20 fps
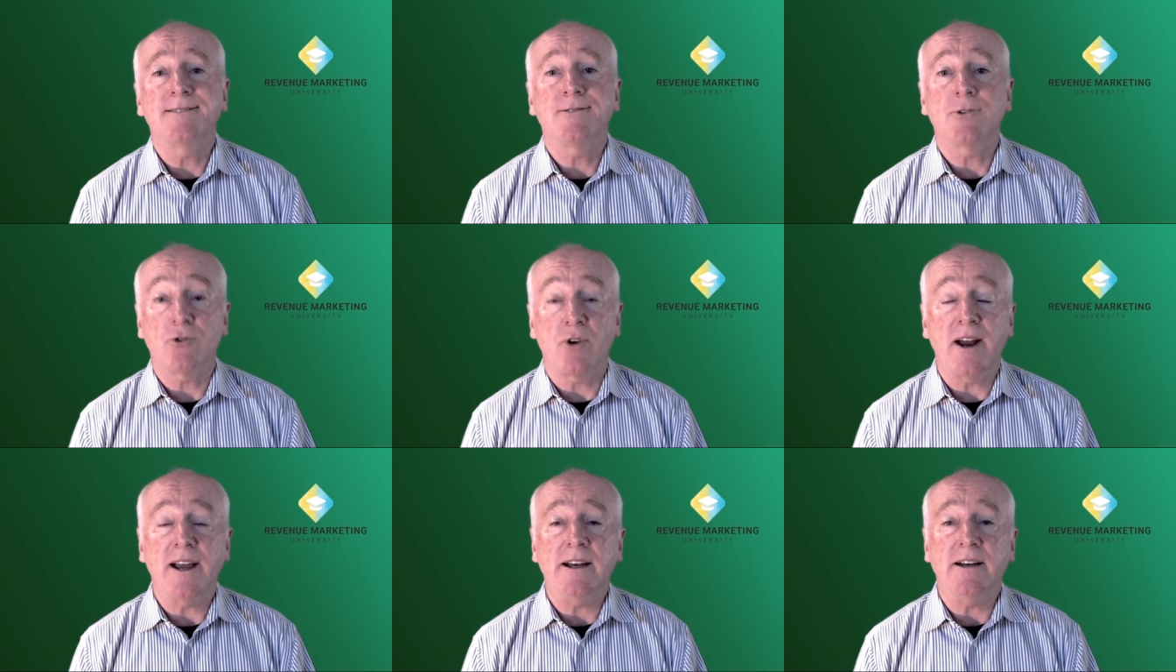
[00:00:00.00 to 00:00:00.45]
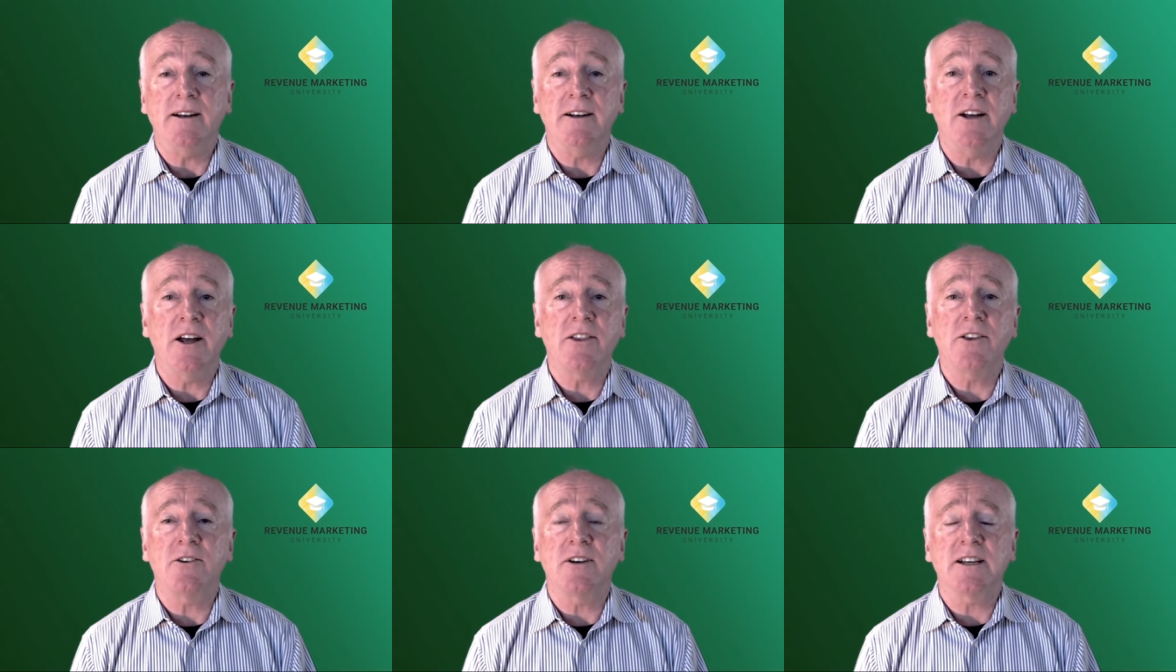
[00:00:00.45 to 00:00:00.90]
great,
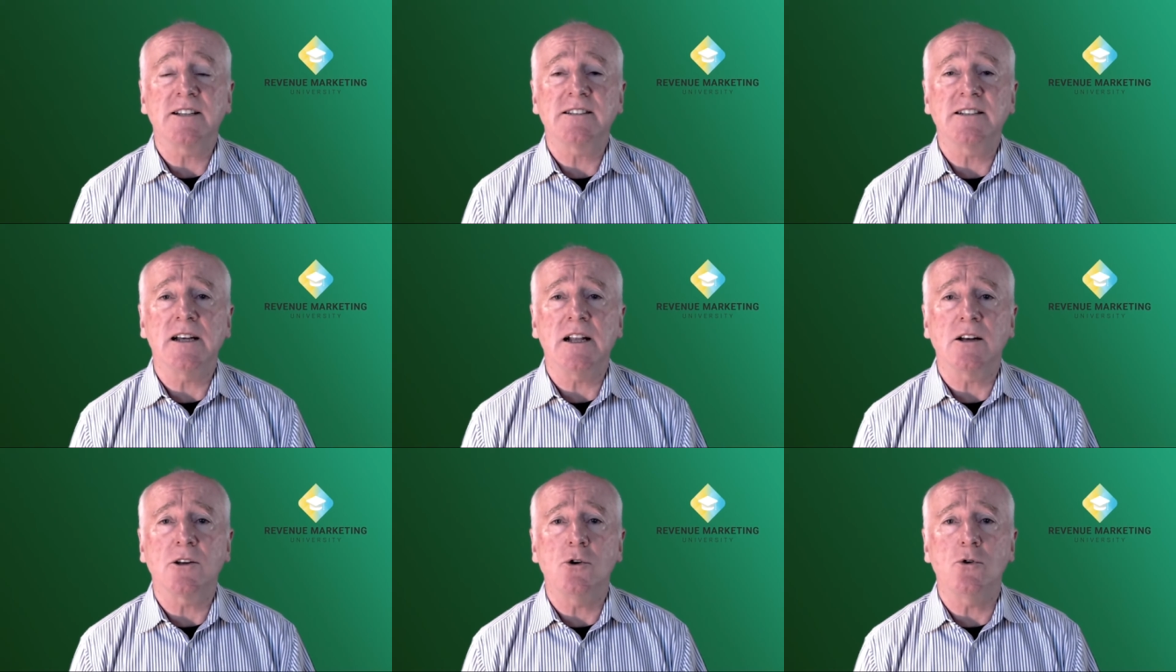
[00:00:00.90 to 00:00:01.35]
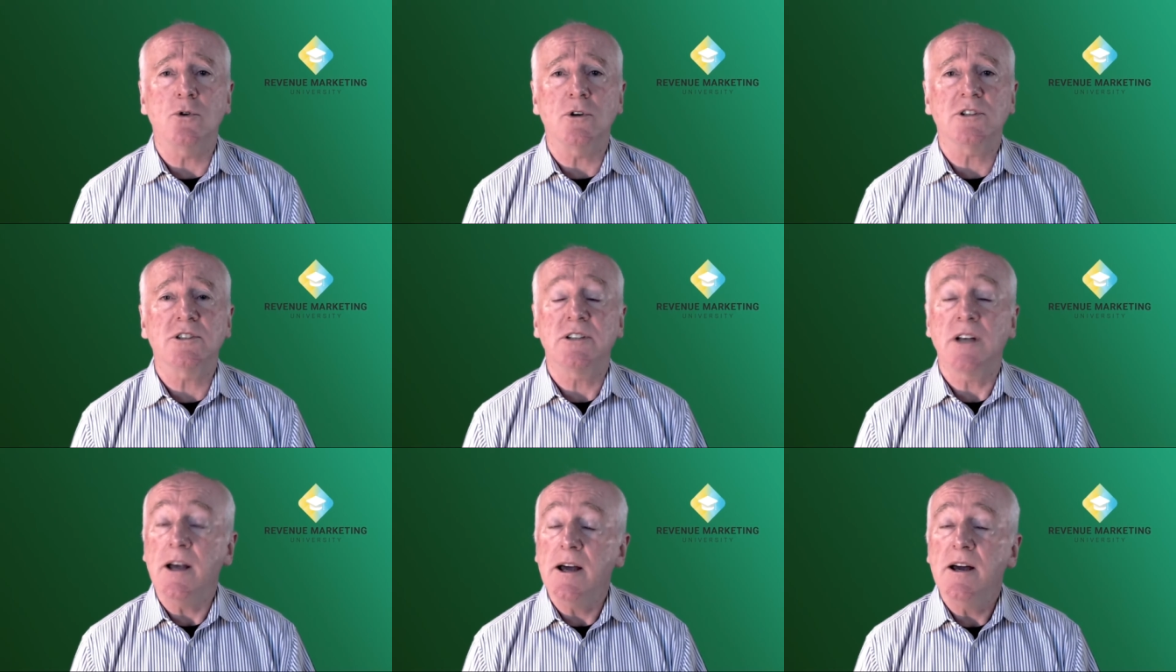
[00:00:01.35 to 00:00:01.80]
another Excel
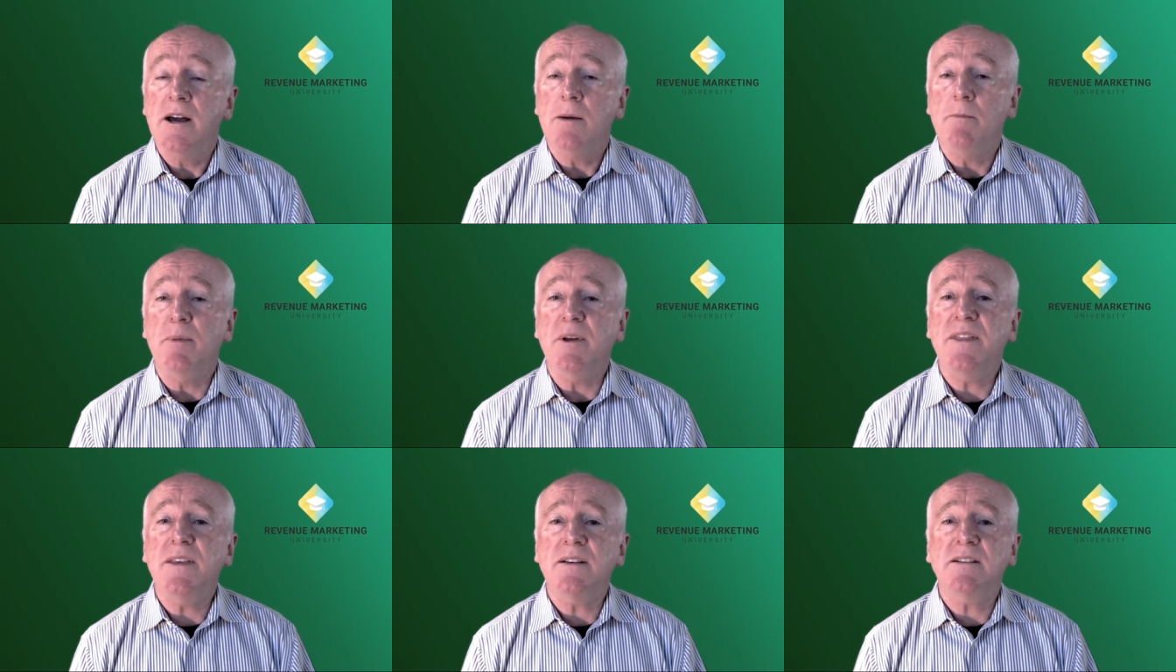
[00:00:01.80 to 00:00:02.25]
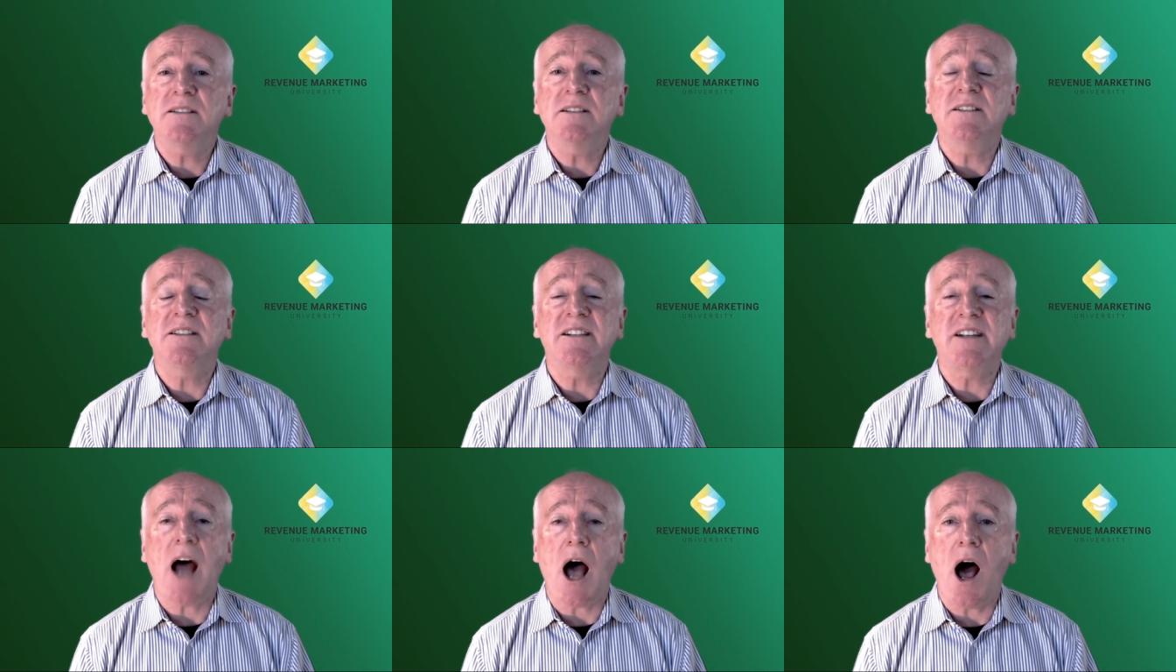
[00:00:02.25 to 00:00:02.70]
course, but this
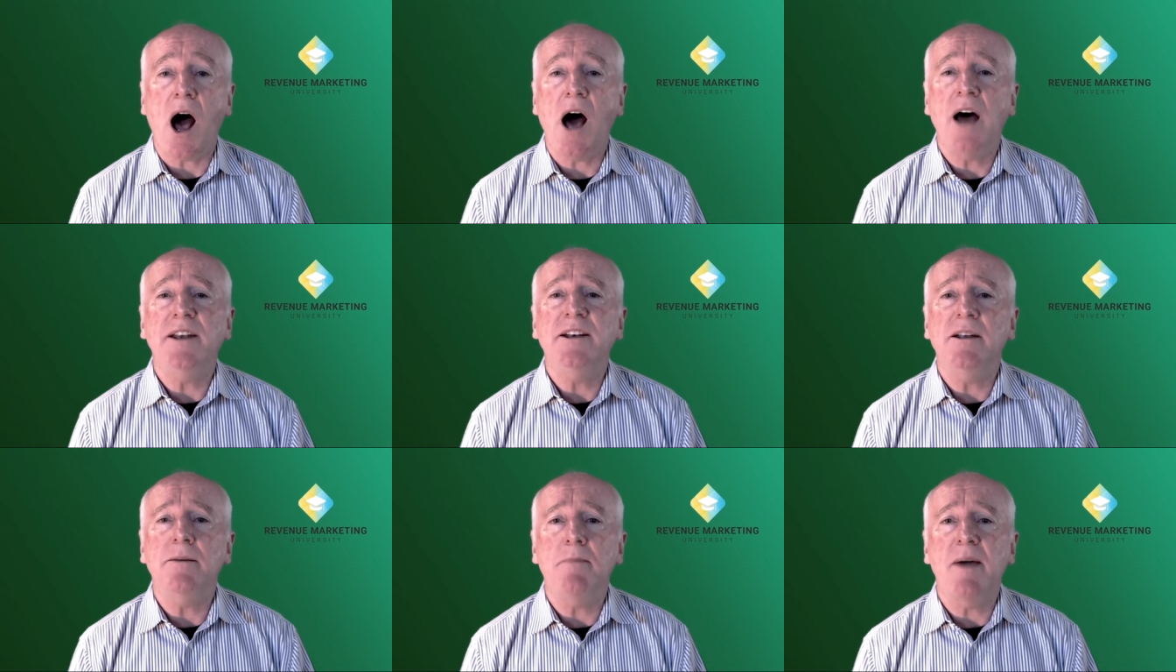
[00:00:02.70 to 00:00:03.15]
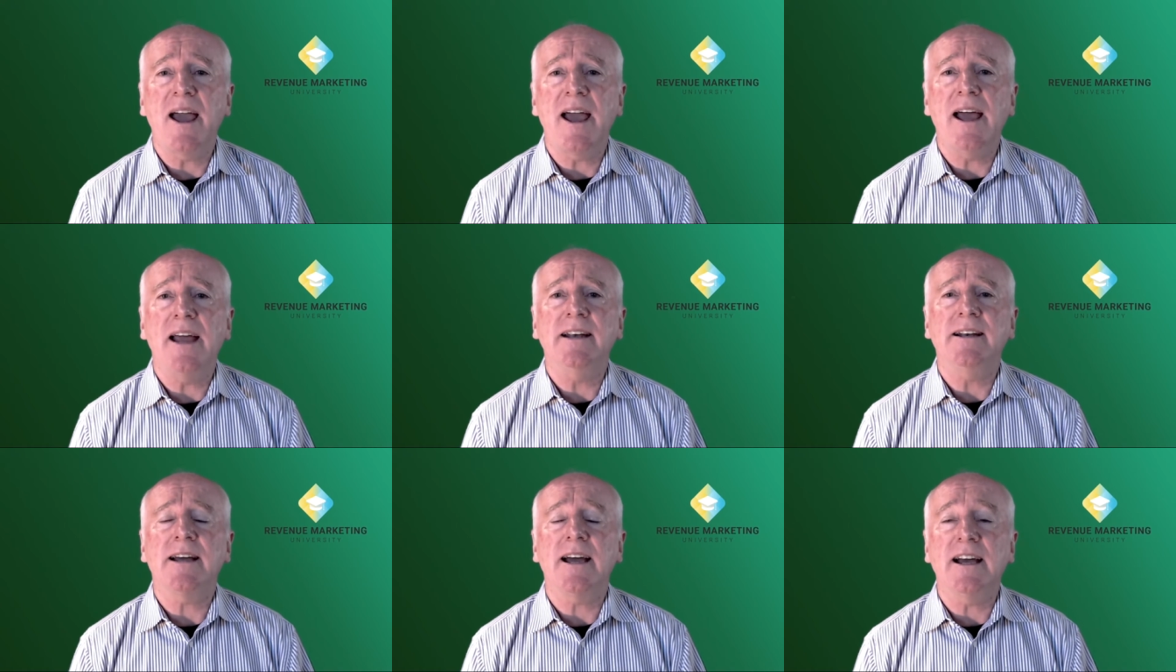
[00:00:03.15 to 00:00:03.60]
is an
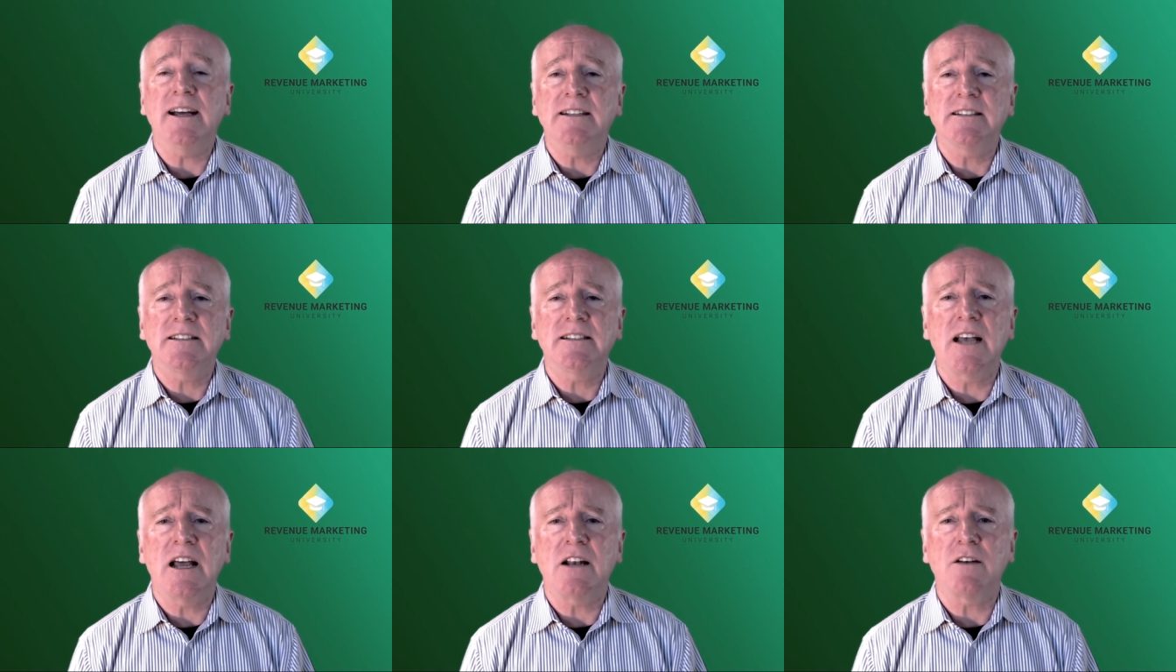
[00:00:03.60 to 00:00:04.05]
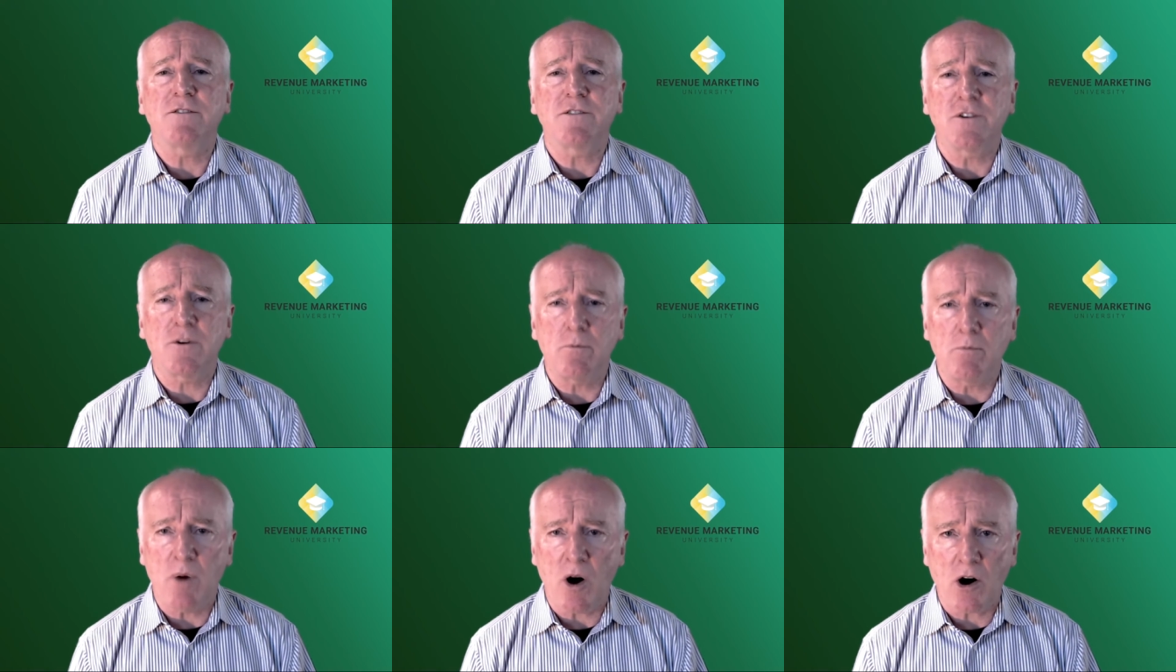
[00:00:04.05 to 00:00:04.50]
on-demand Excel for
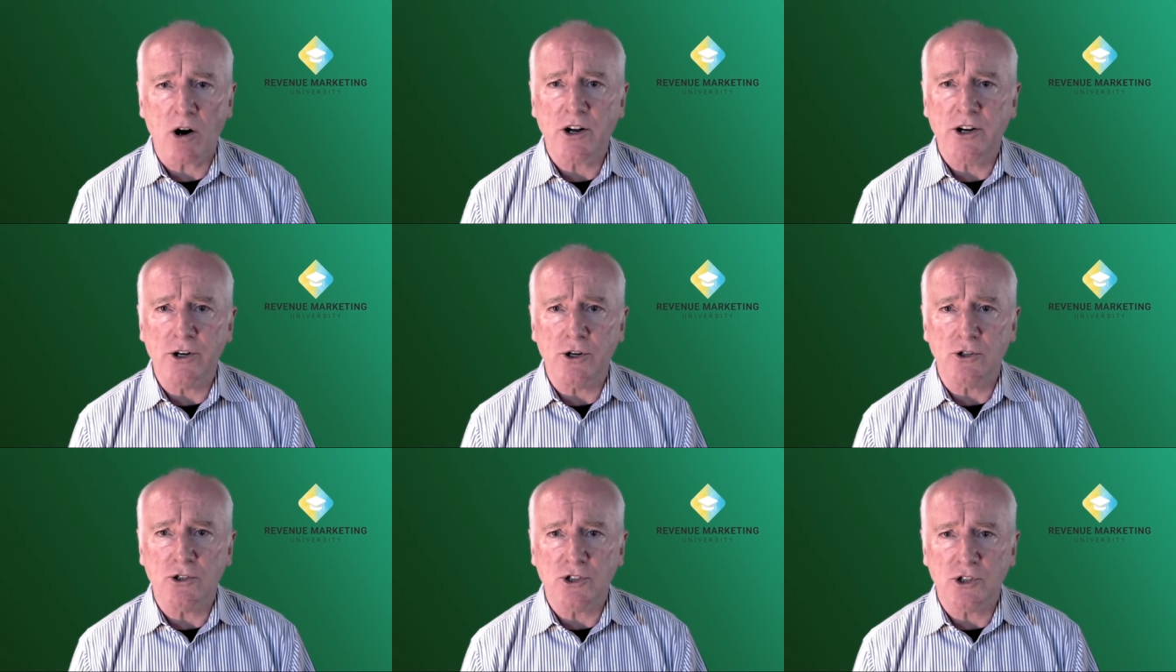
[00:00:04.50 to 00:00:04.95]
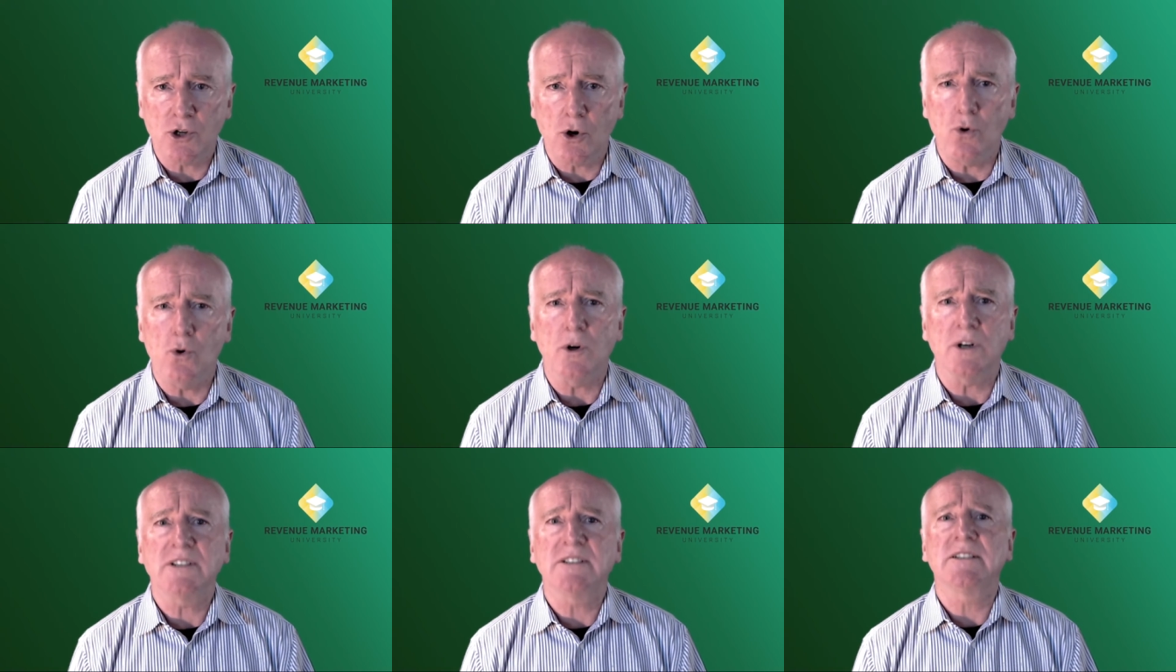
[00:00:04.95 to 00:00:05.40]
Marketers
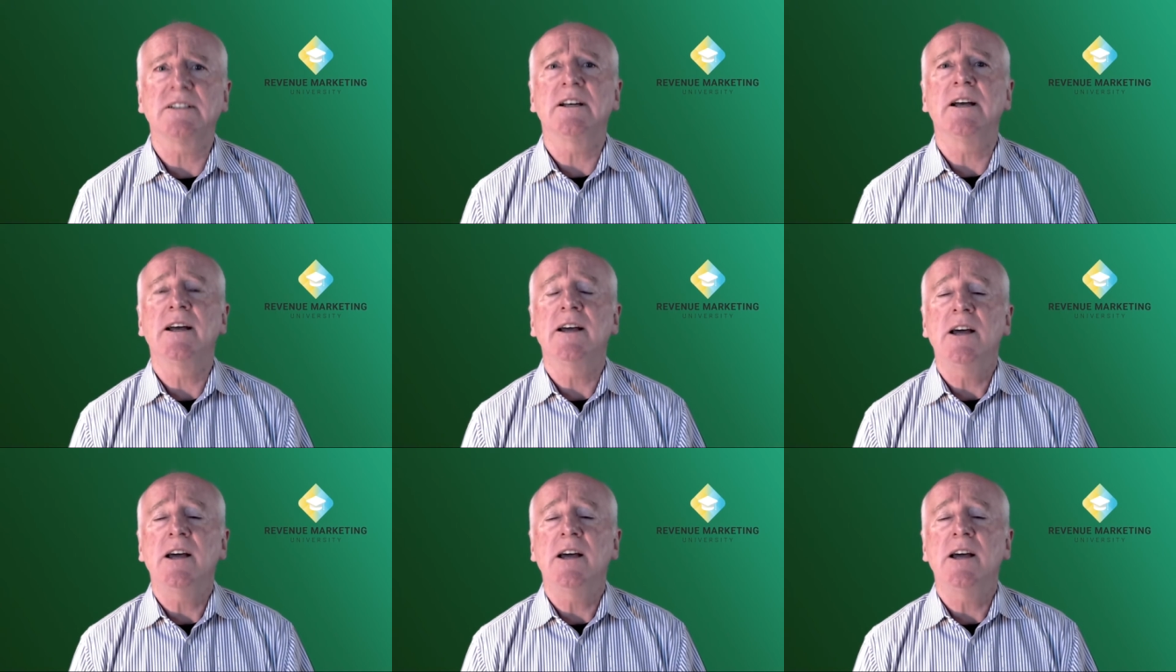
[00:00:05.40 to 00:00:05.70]
course.